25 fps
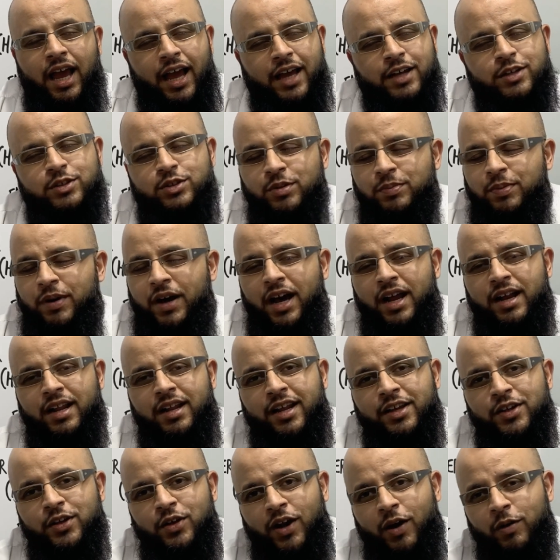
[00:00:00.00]
And
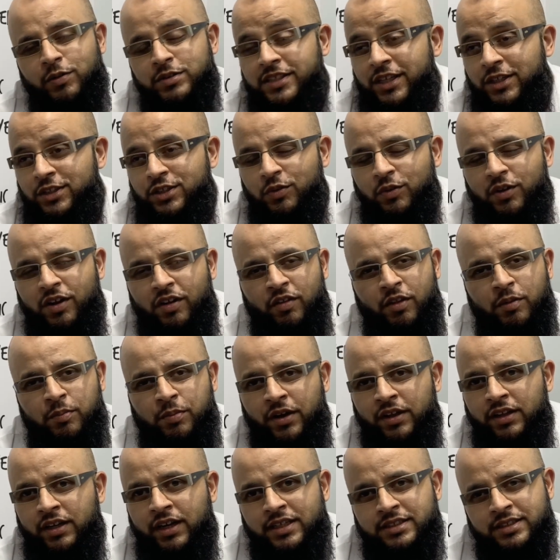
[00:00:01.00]
subhanAllah, you know, I was saying to one of the
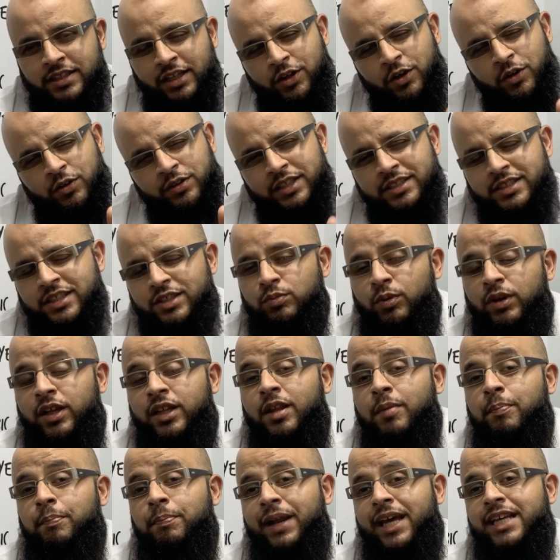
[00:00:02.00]
brother, I said, you know, this is one
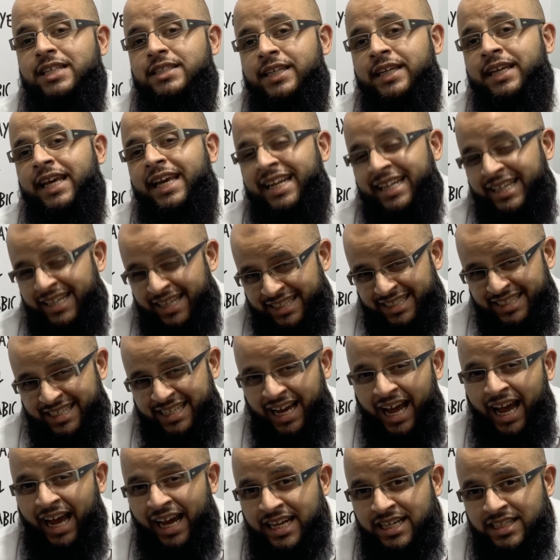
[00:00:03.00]
of the blessing in
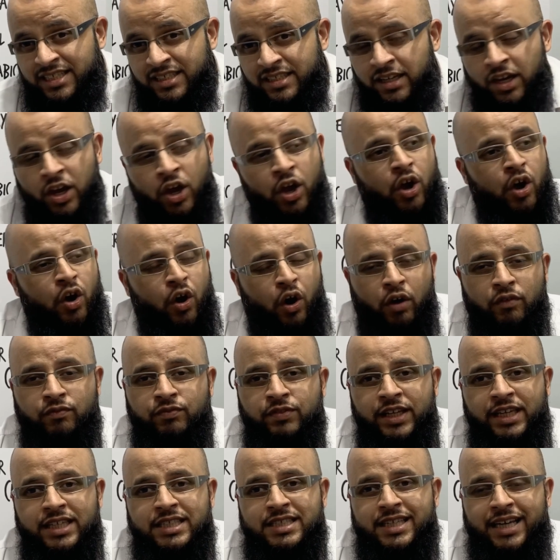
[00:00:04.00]
disguise
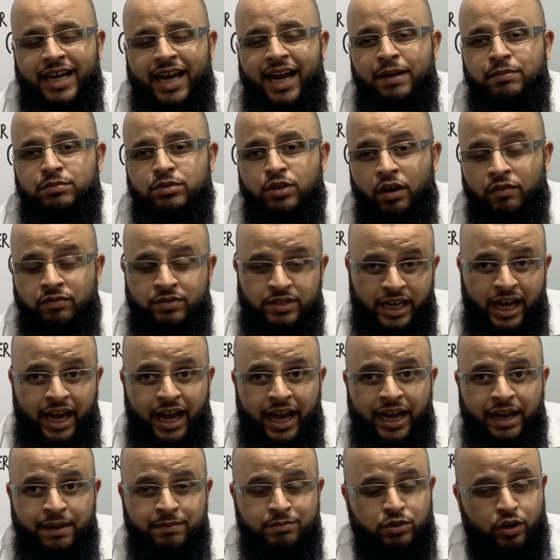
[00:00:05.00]
of these times of
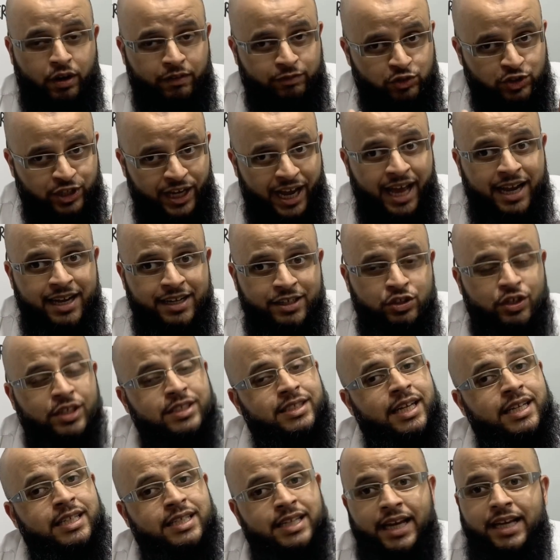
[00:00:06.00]
times of
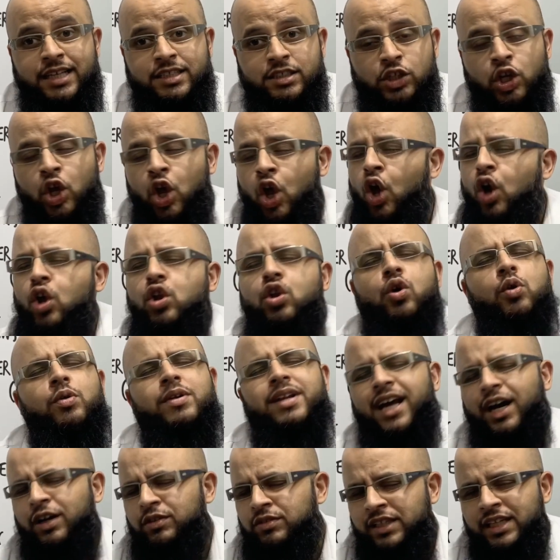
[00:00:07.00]
challenges and tests. No
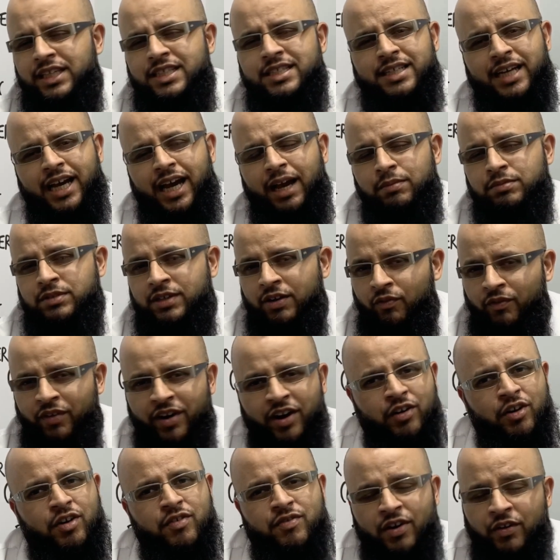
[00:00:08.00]
doubt these times are
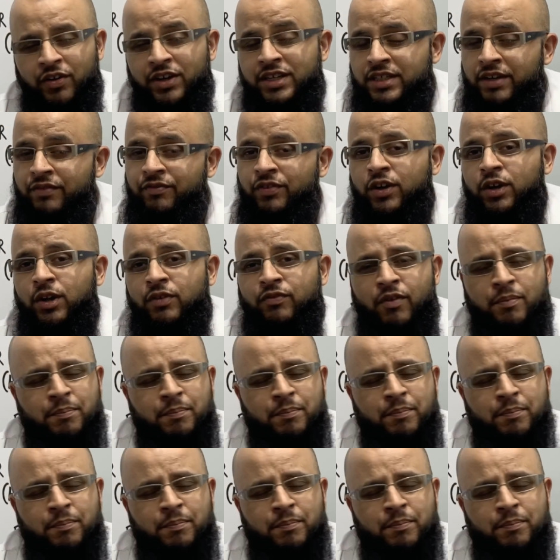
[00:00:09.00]
very, very difficult